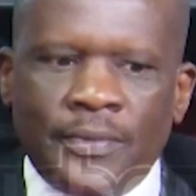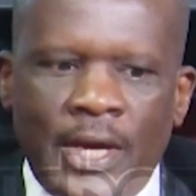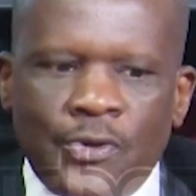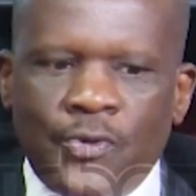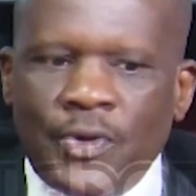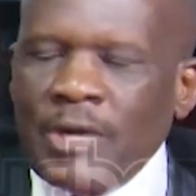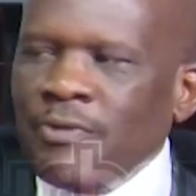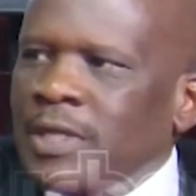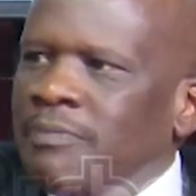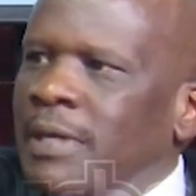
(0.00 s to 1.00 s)
there you
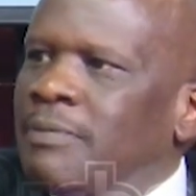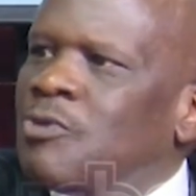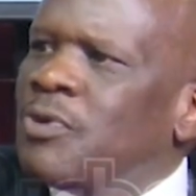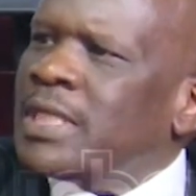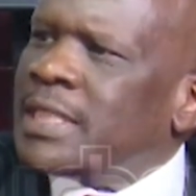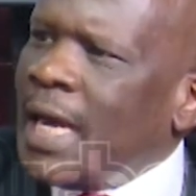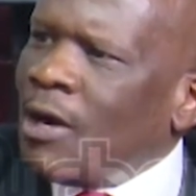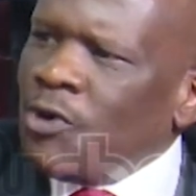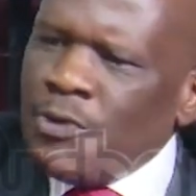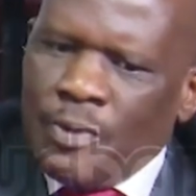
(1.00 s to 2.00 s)
graduate maybe to a
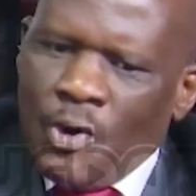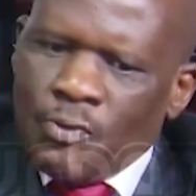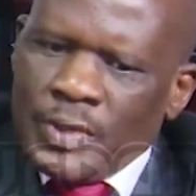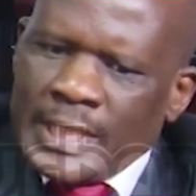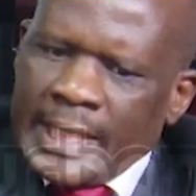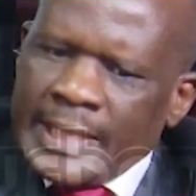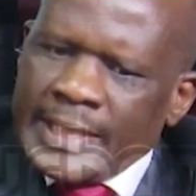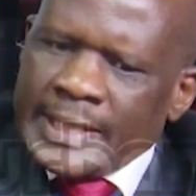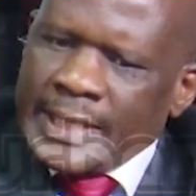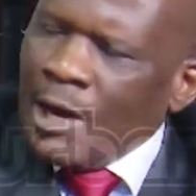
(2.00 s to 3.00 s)
circle. You belong to a certain
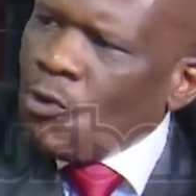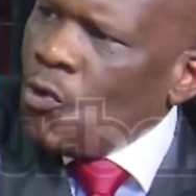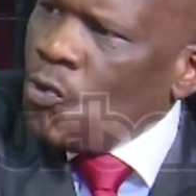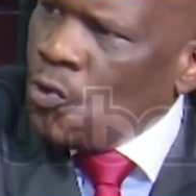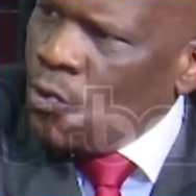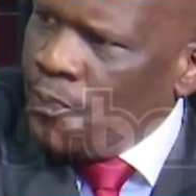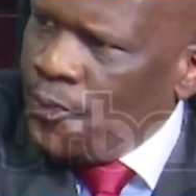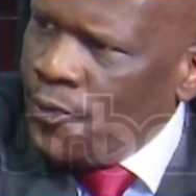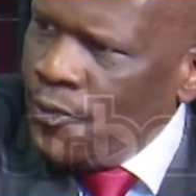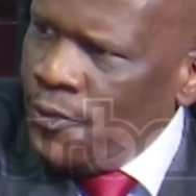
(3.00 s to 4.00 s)
circle group.
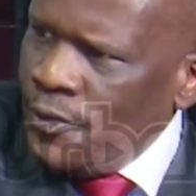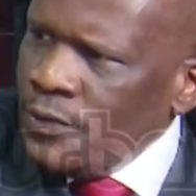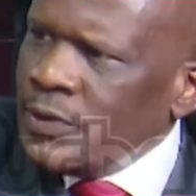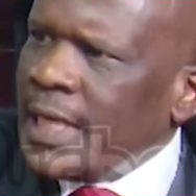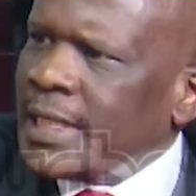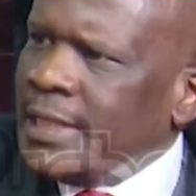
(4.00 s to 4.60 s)
Mm. You started